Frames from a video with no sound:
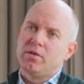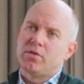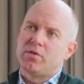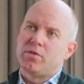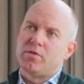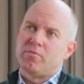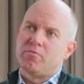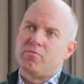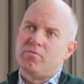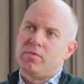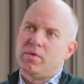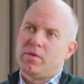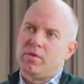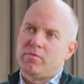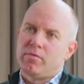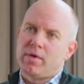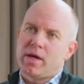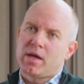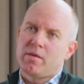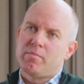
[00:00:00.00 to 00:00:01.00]
the
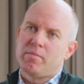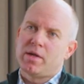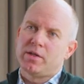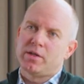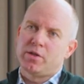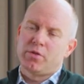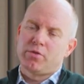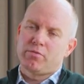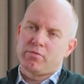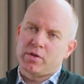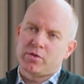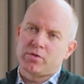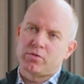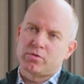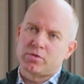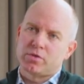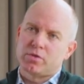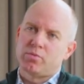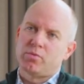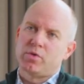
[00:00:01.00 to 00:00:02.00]
recommended
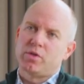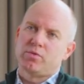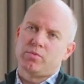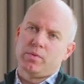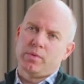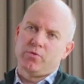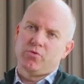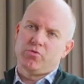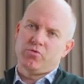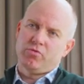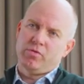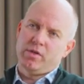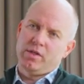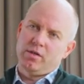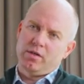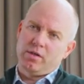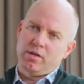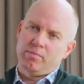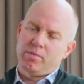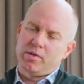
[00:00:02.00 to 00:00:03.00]
thresholds at which we would treat
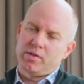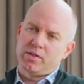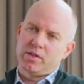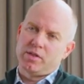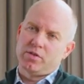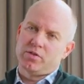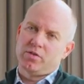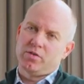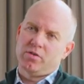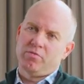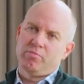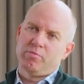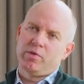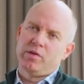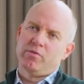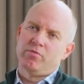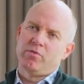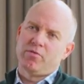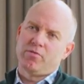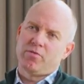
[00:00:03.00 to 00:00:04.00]
hypotension have
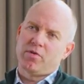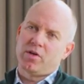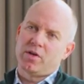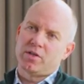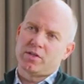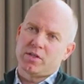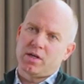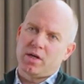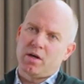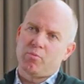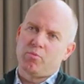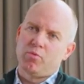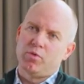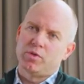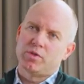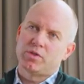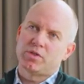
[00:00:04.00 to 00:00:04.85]
been revised upwards.